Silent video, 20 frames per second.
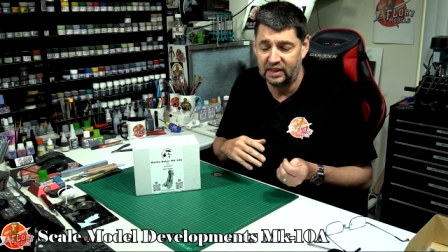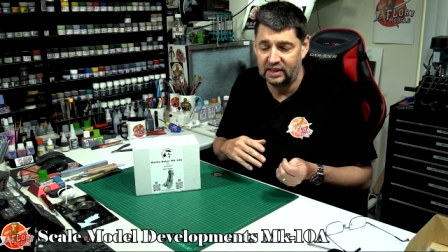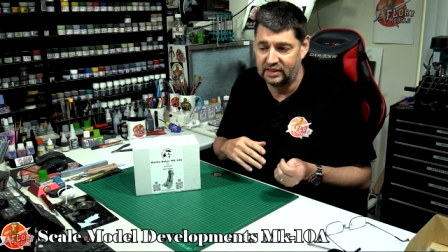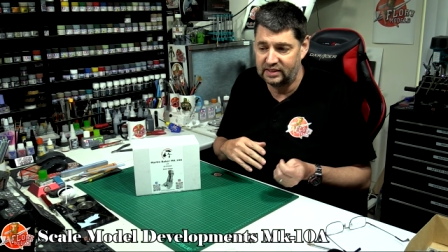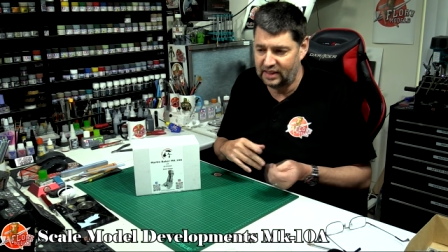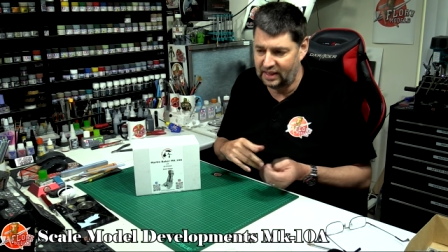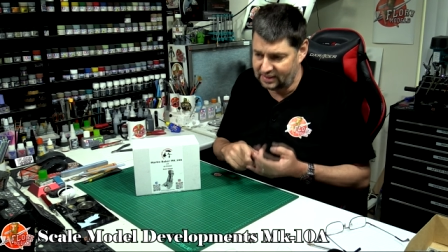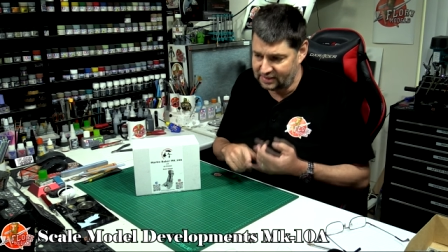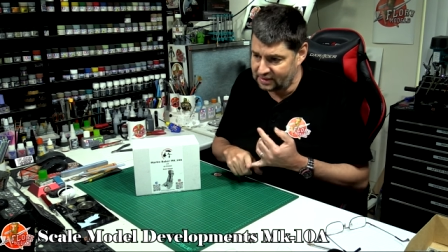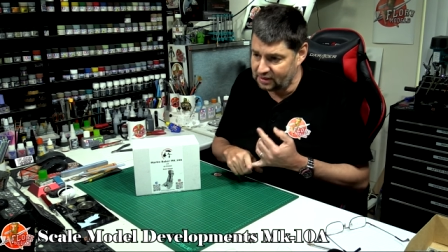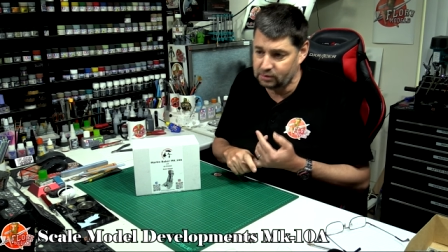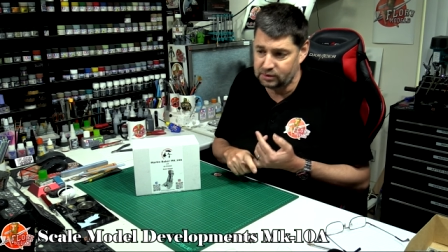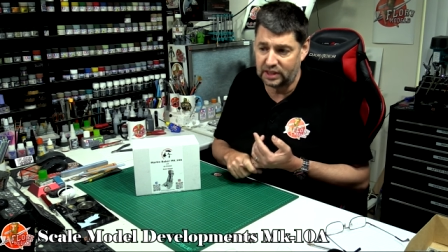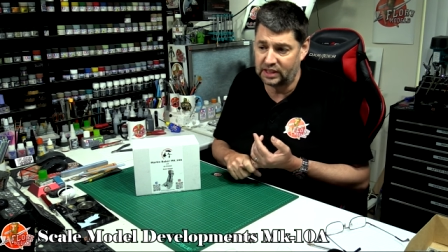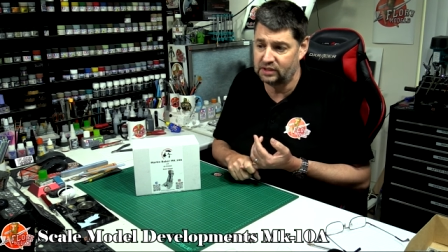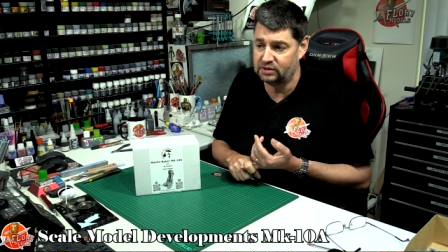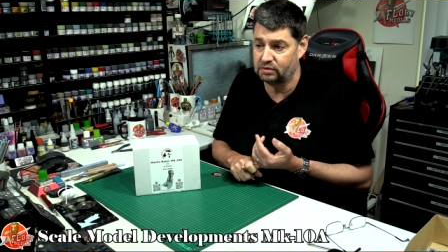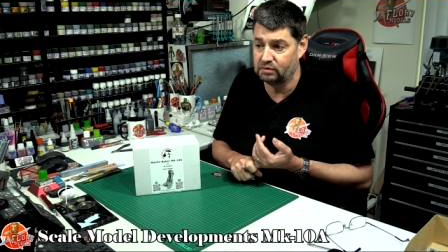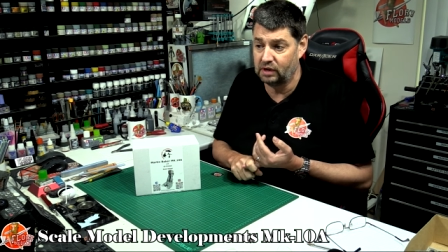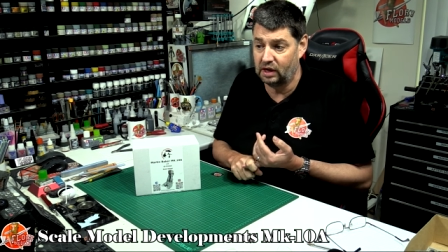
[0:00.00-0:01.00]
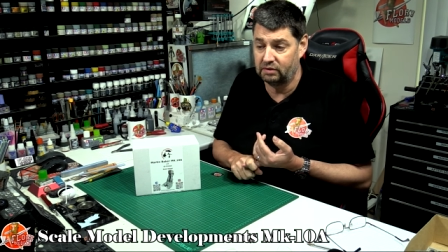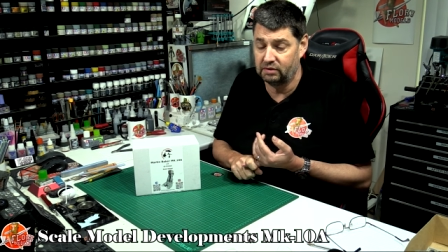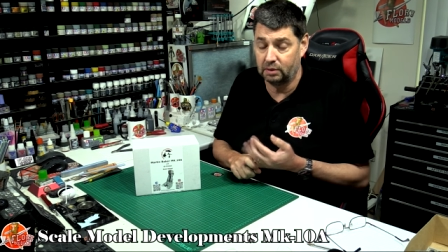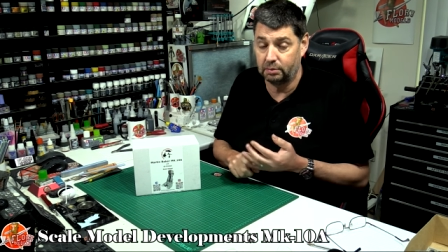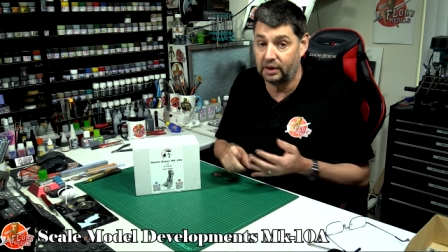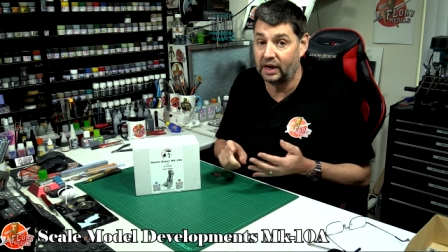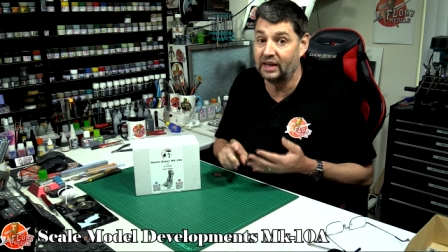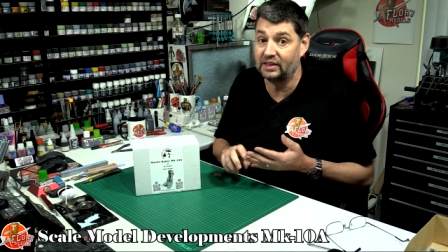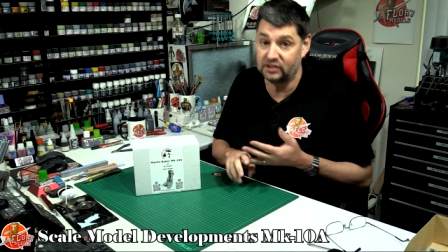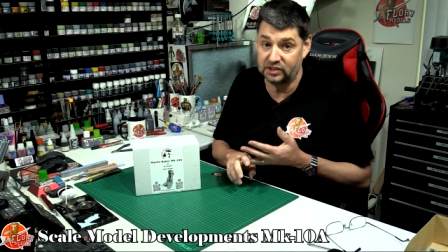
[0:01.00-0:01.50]
Yeah, it still takes forever,
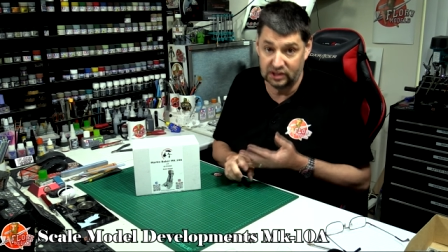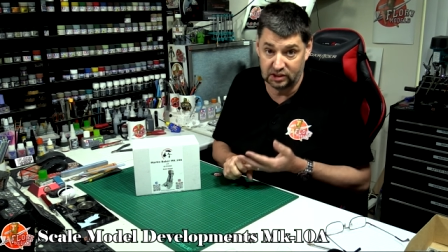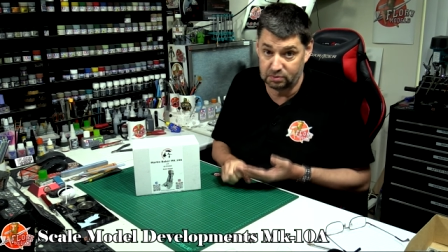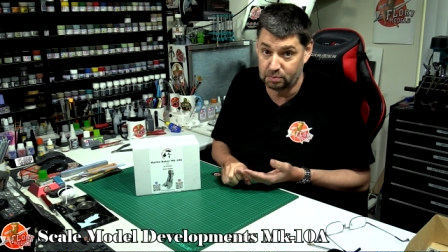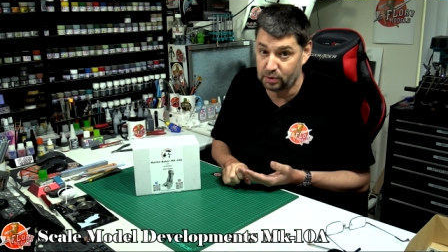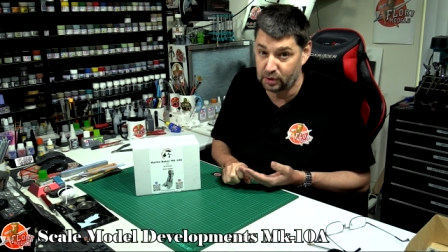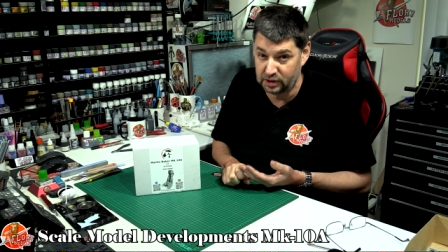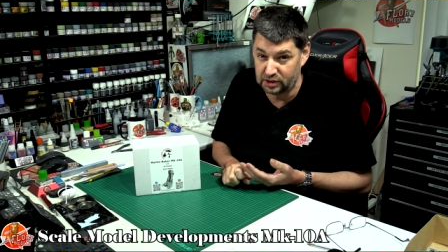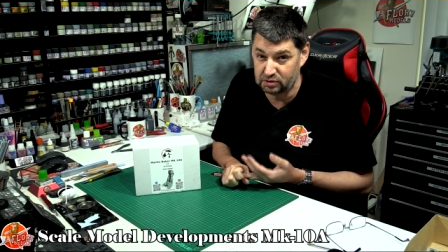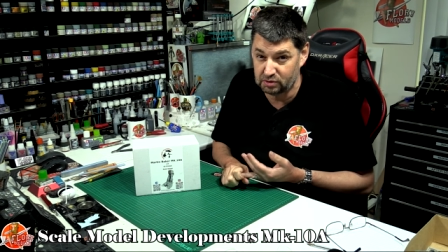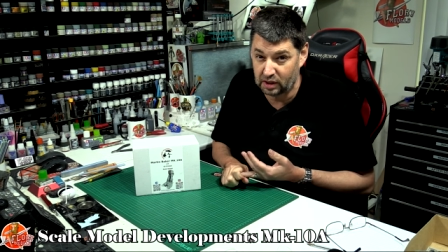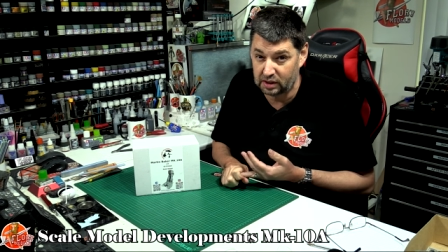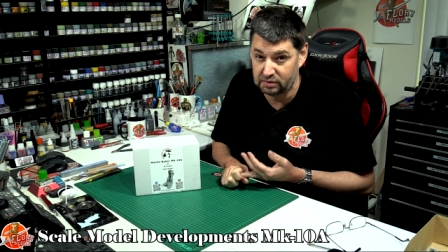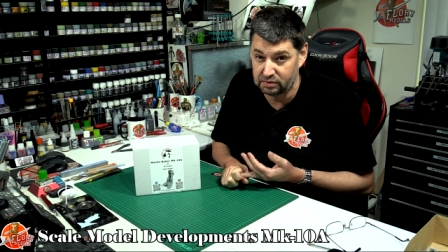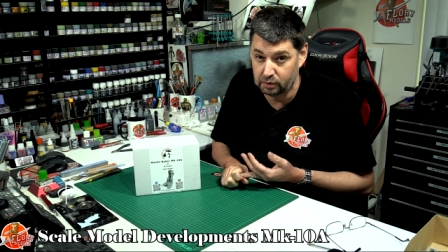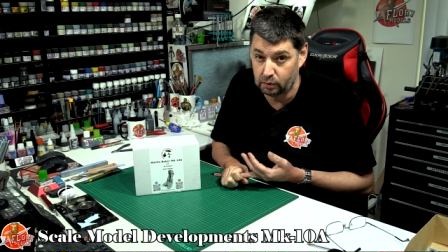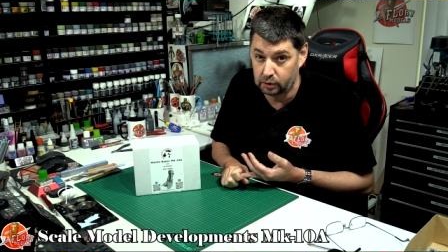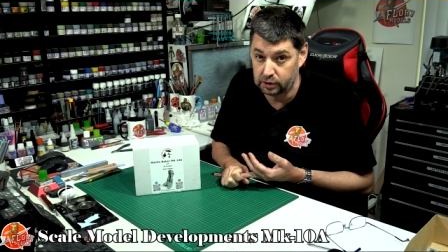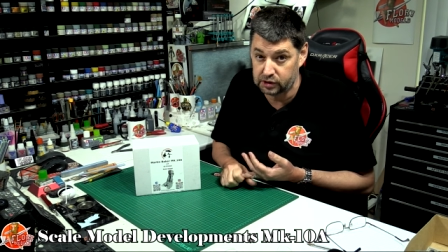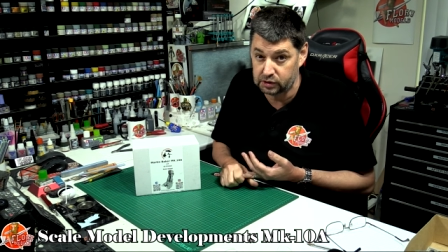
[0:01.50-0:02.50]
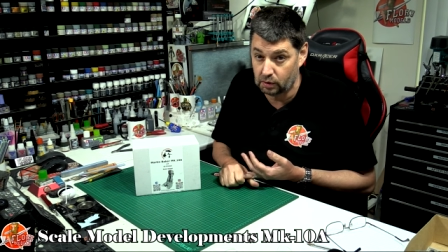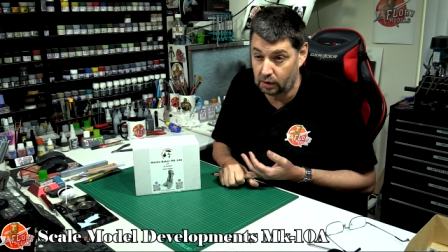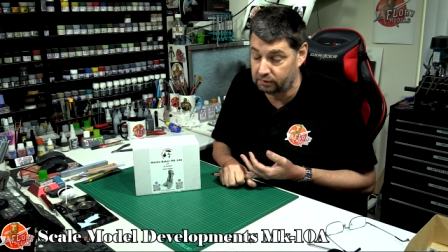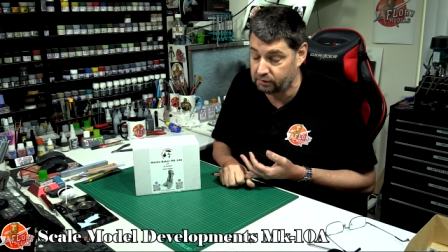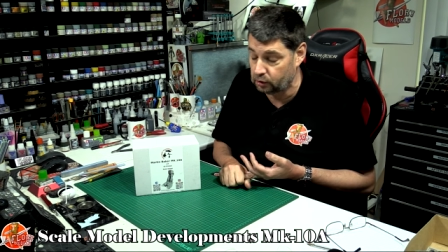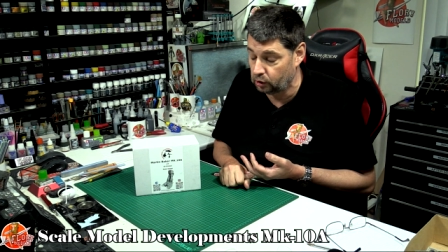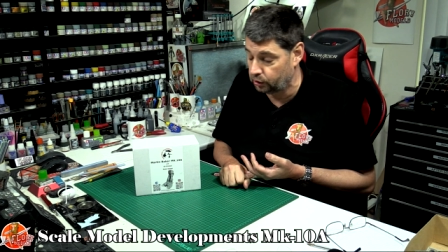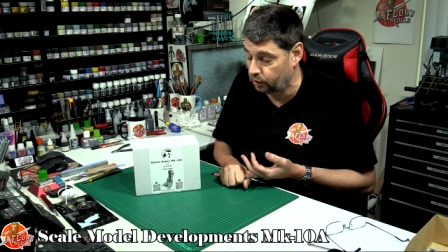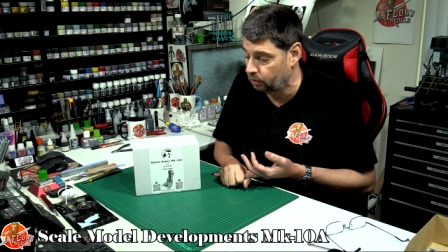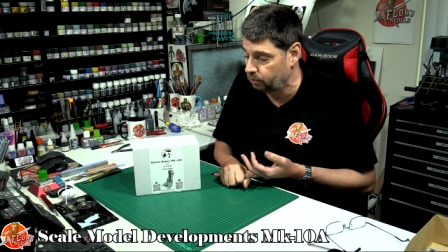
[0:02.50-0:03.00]
but actually it's pretty straightforward. So I've
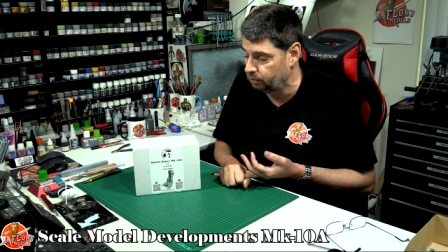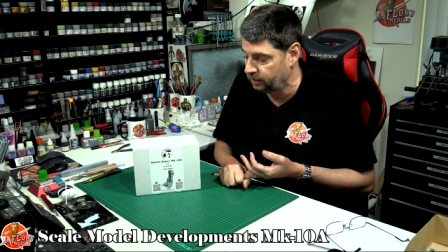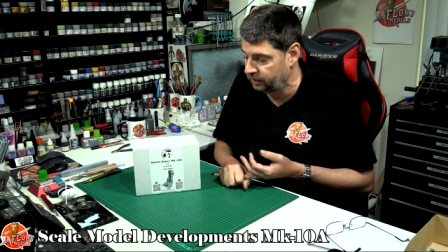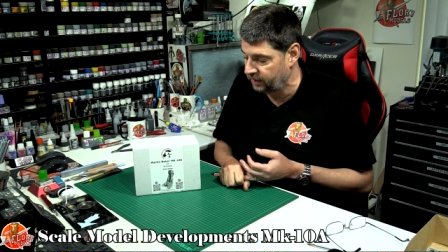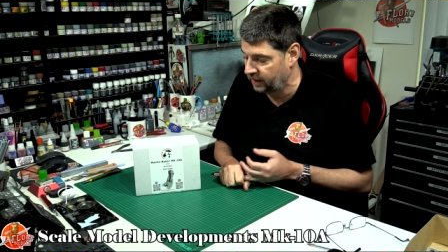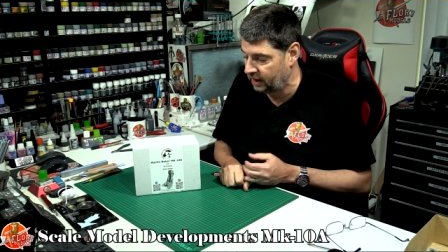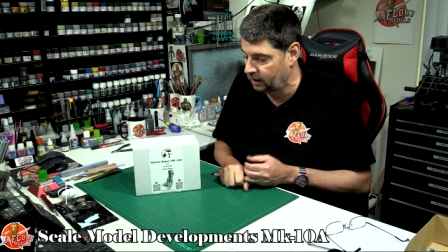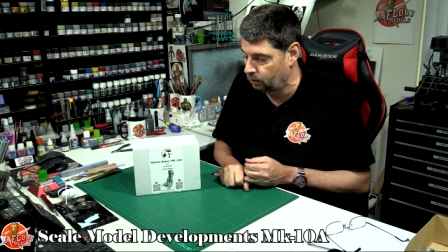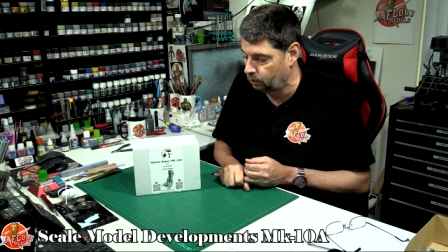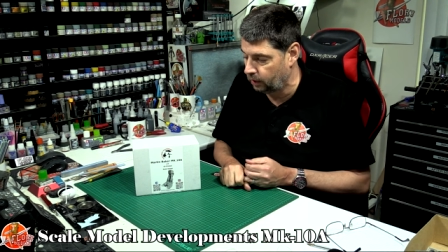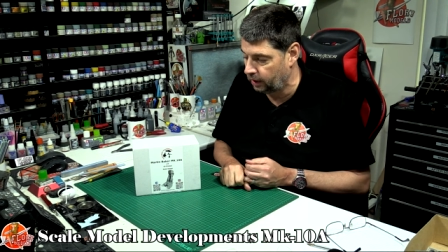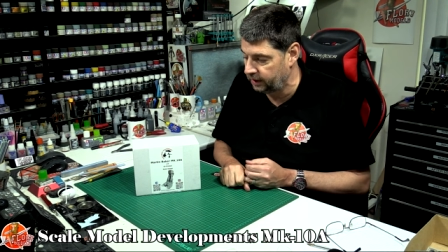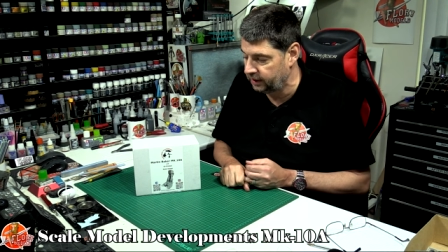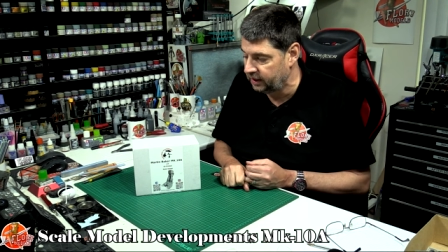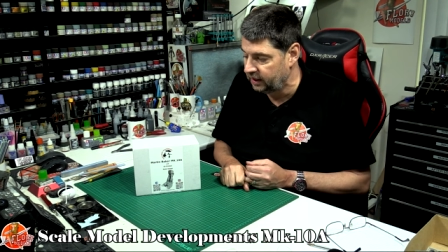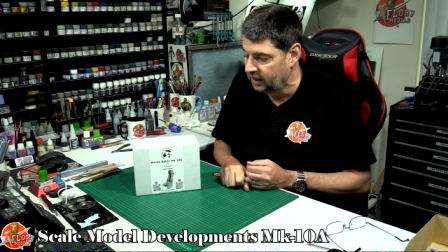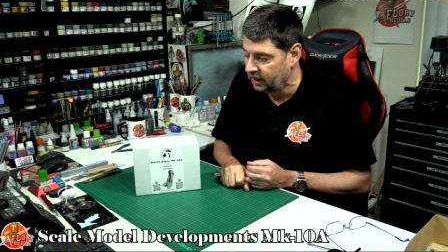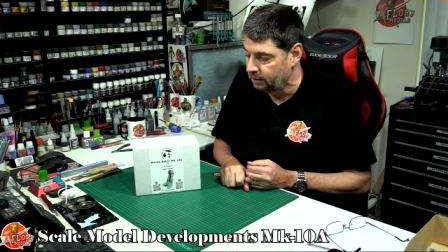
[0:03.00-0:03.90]
got on with that one.